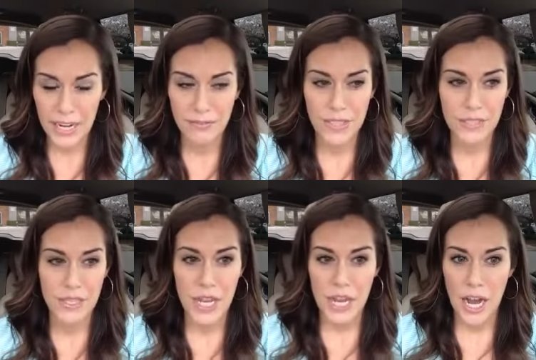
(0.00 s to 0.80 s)
If it's
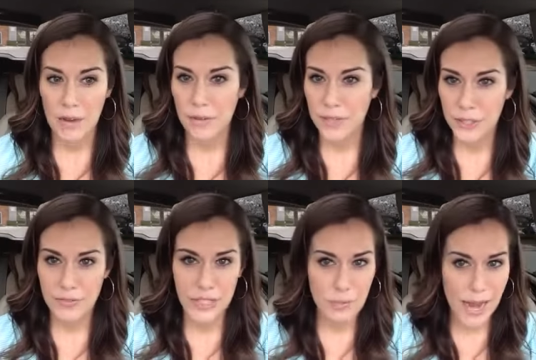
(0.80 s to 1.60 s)
if you
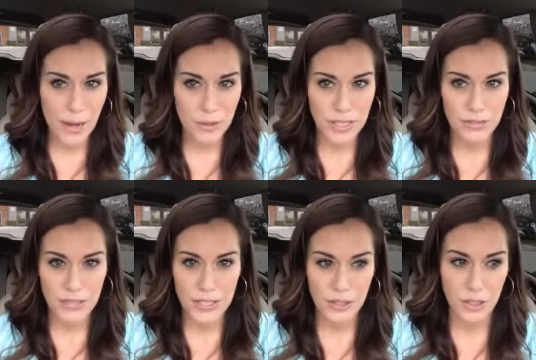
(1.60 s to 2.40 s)
have a spouse, if
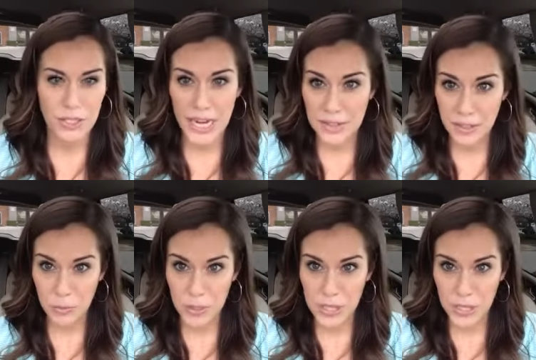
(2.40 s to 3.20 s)
it's certain days of the
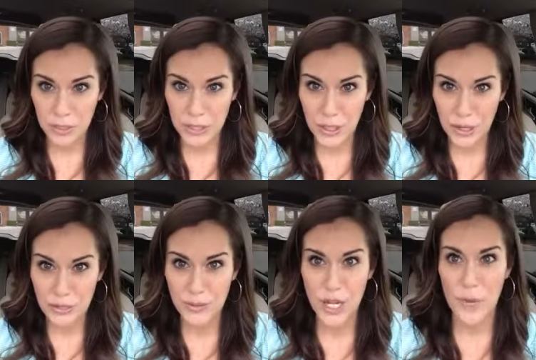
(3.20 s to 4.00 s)
week you're in charge
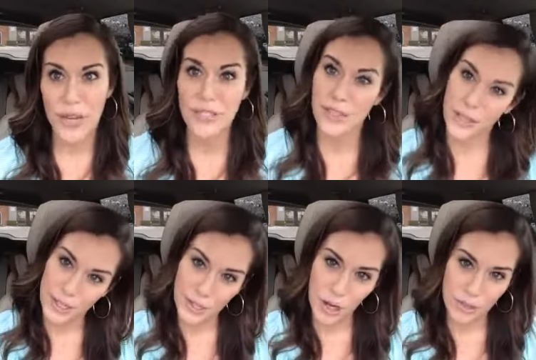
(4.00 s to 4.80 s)
of showings and they're
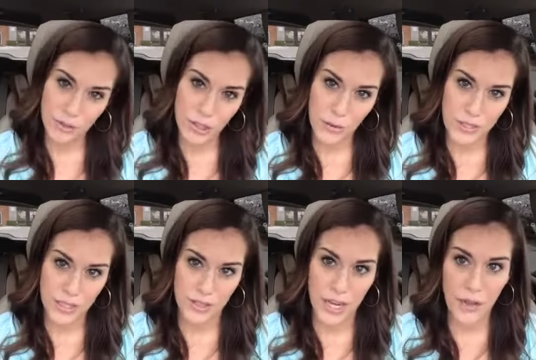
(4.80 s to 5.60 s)
in charge of showings
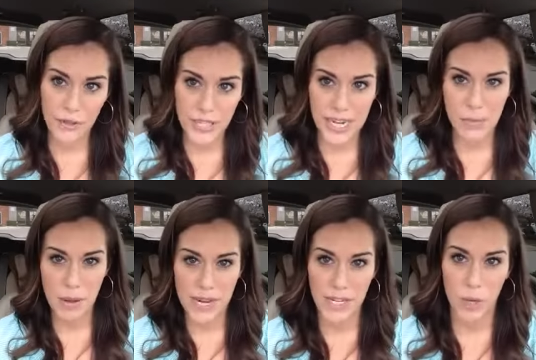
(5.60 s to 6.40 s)
on the other day,
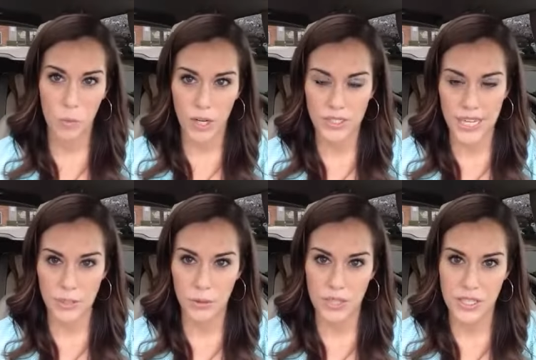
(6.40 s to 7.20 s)
depending on work
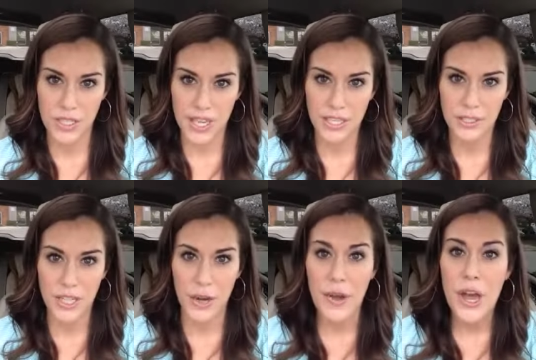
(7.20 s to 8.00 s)
schedules and things.
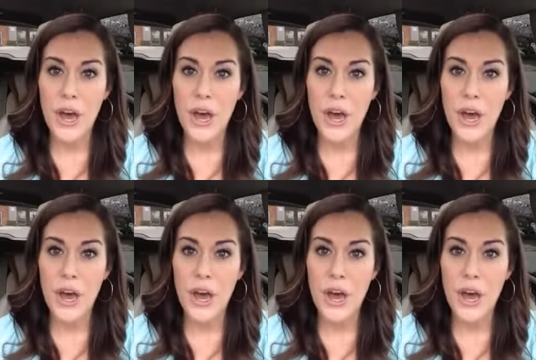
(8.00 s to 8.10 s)
So